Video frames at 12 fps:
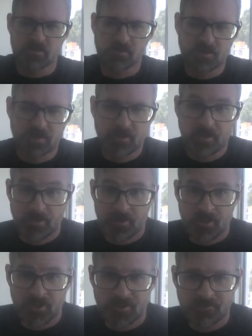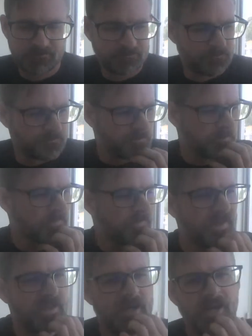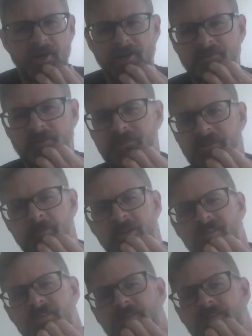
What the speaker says: All right? All right, 5-10 minutes